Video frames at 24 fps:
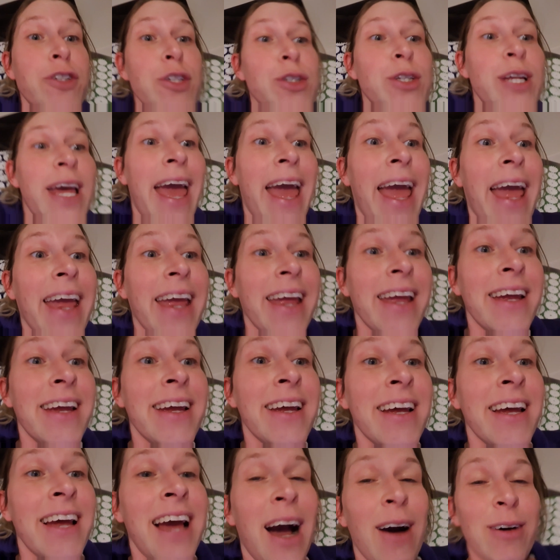today.
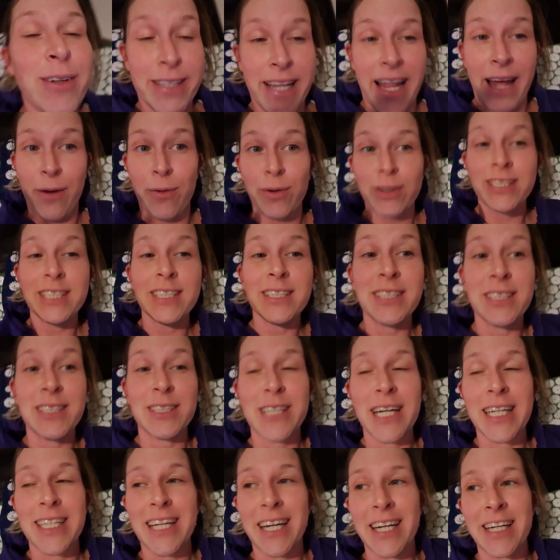I was like, what does the
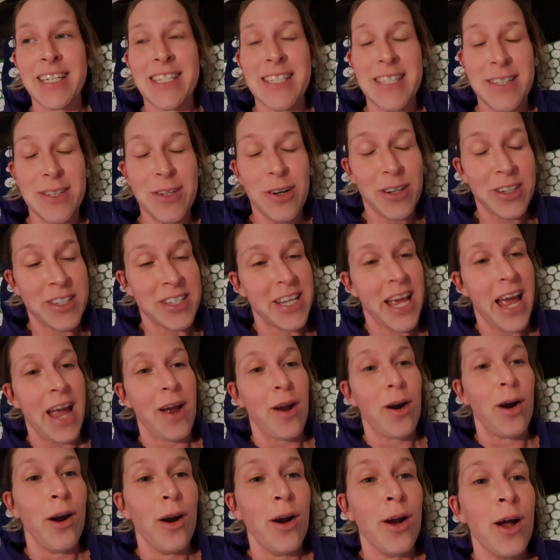good dog say?